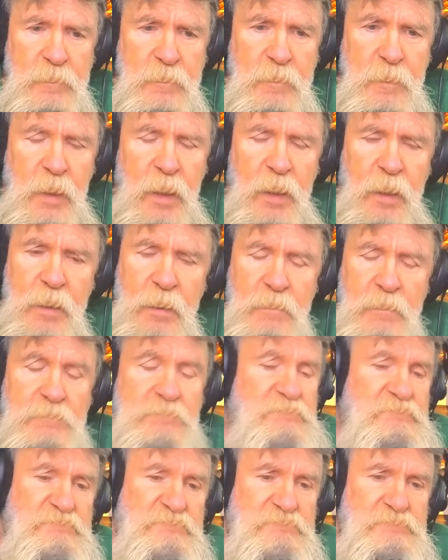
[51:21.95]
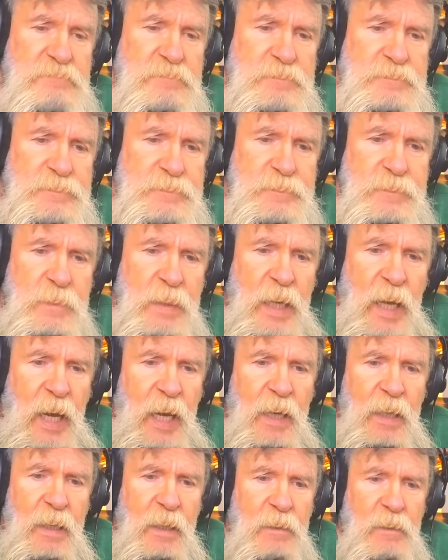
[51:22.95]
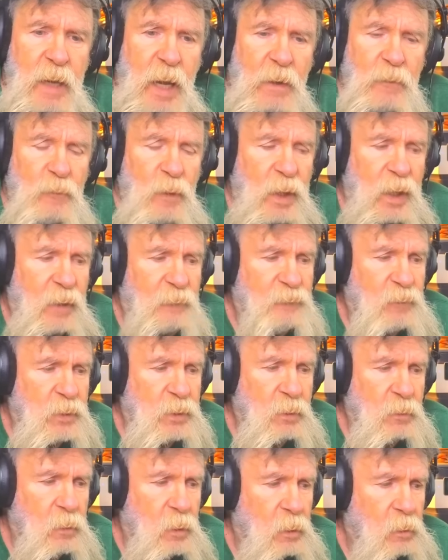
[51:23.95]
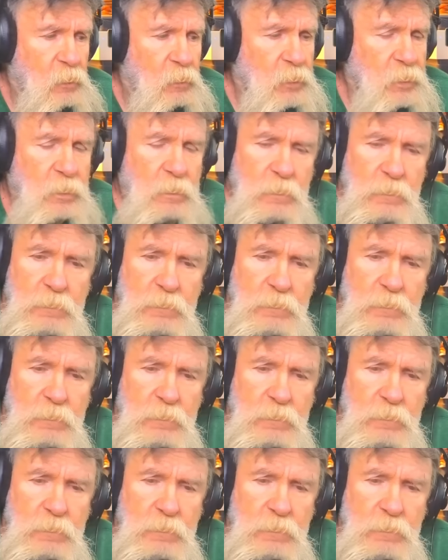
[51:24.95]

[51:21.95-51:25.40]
And I, I ran it for two years.